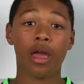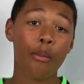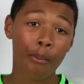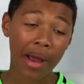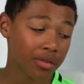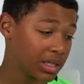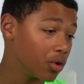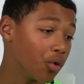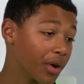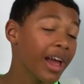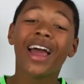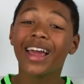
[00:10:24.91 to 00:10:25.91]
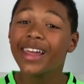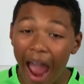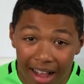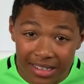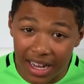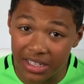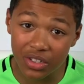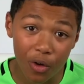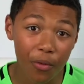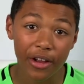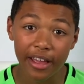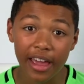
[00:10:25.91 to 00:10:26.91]
Mount scoring, Kante
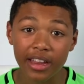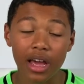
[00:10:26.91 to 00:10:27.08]
scoring again.